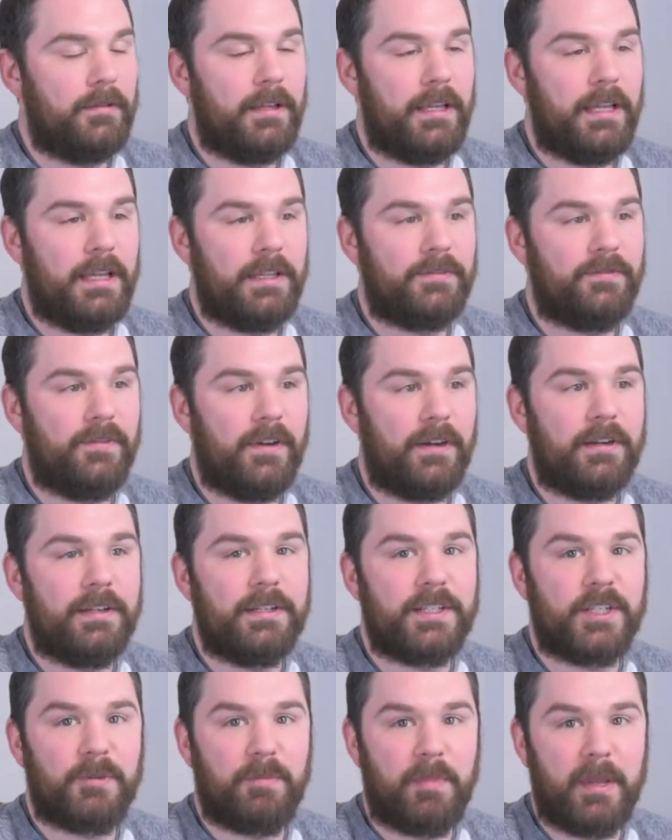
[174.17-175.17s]
it's very
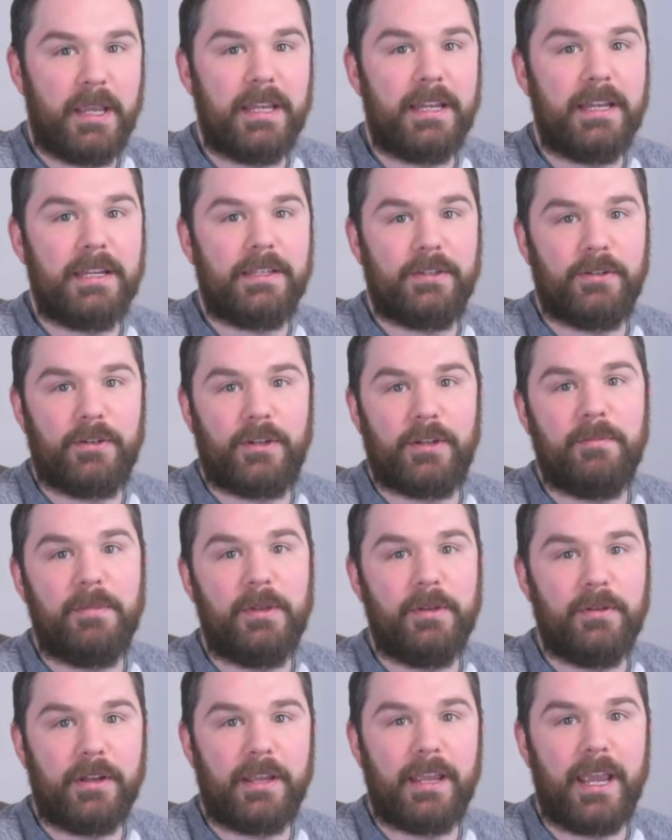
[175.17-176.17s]
speedy to
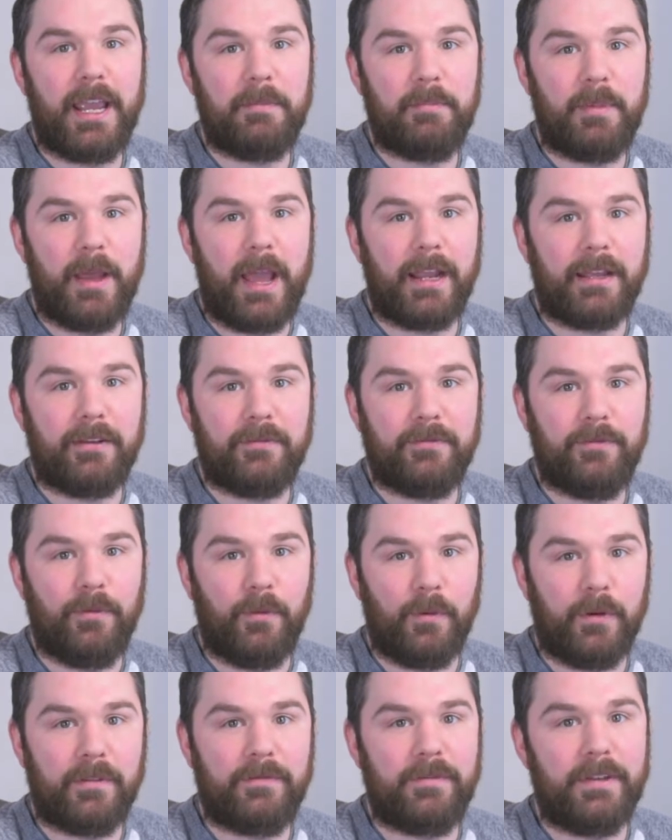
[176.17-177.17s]
communicate back and
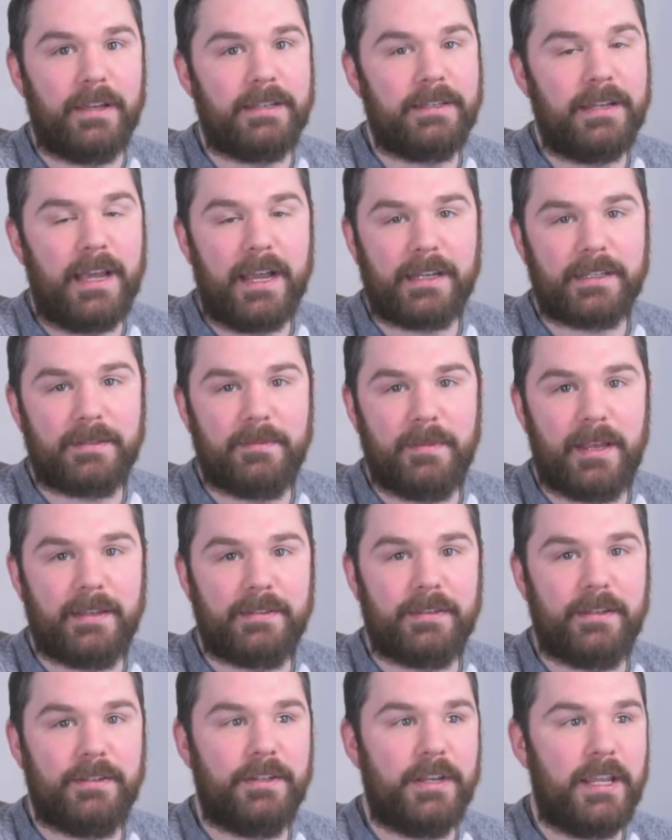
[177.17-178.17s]
forth via text
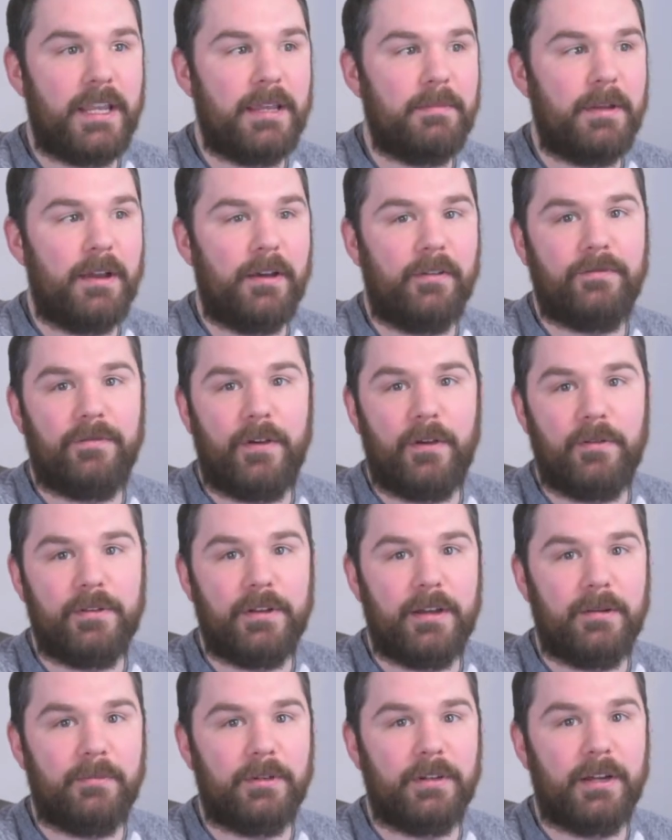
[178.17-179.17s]
message, email, phone
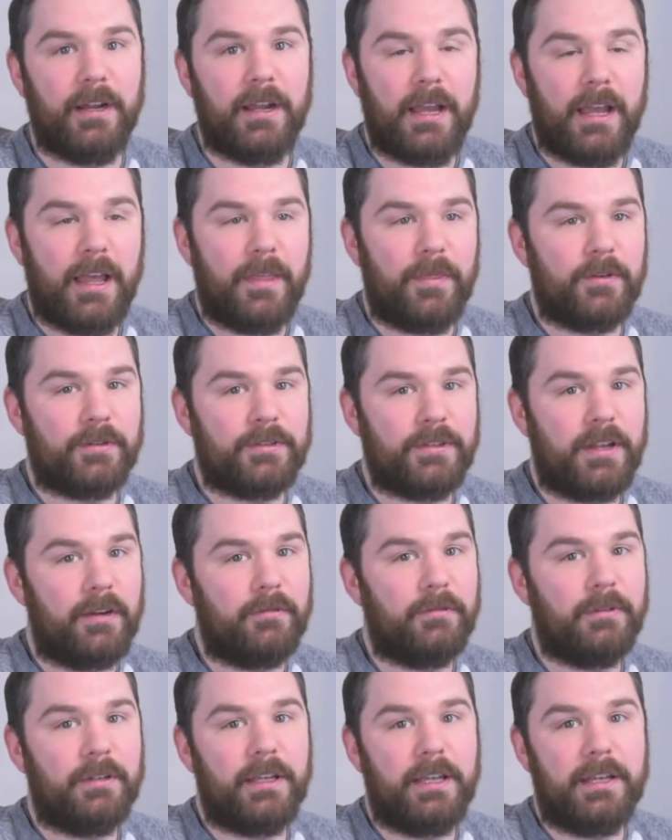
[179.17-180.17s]
number. There's
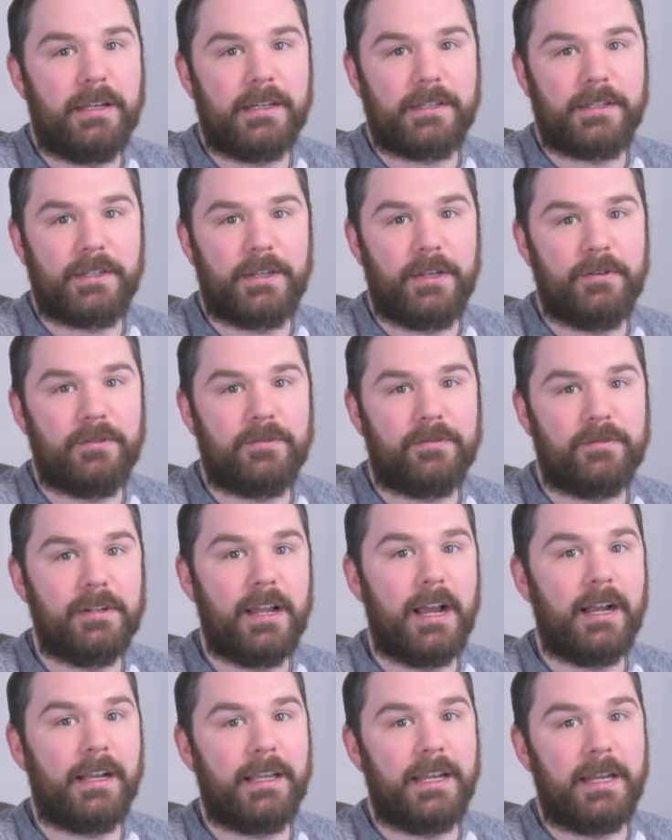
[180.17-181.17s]
not really an excuse for
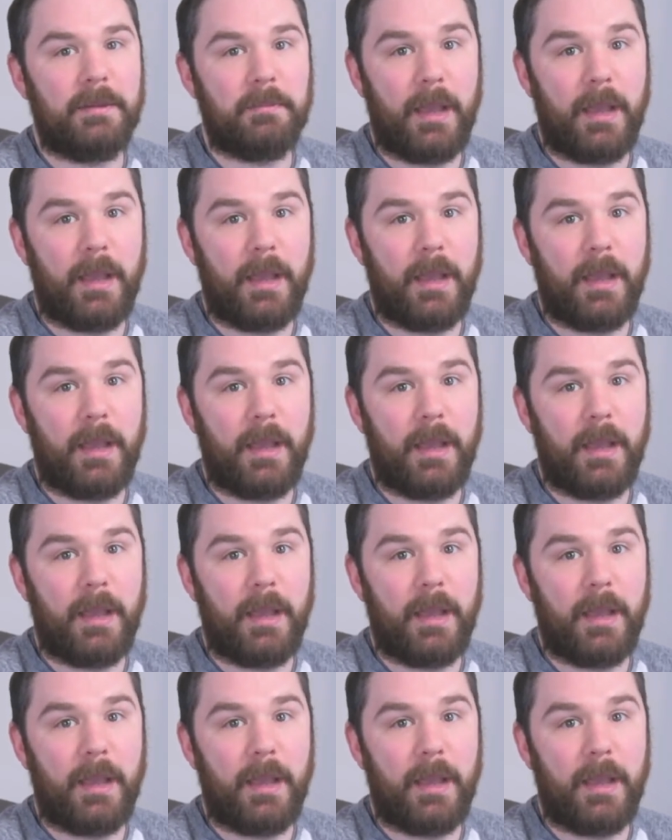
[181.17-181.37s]
not getting